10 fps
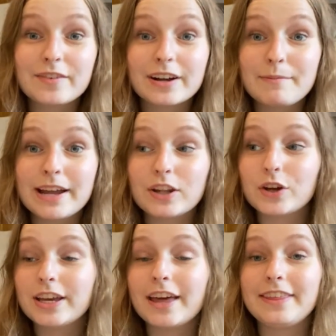recommend
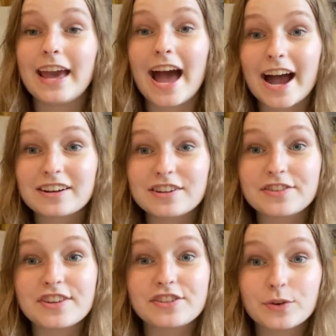looking at the Actors
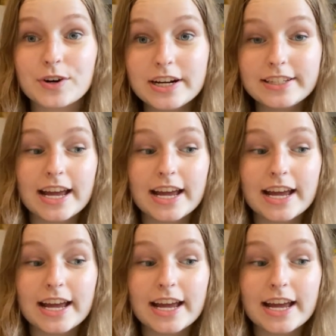Thesaurus